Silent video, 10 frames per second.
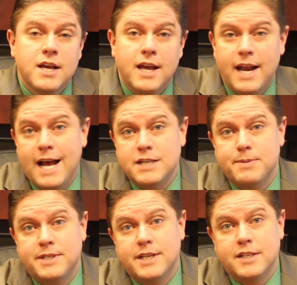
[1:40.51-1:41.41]
It has to
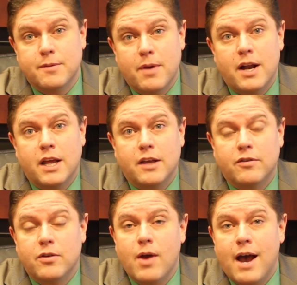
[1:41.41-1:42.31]
be seasoned money.
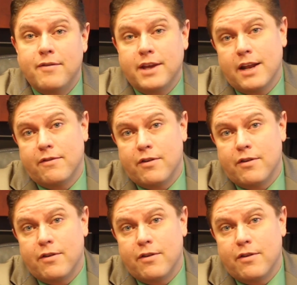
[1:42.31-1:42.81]
So you have to get it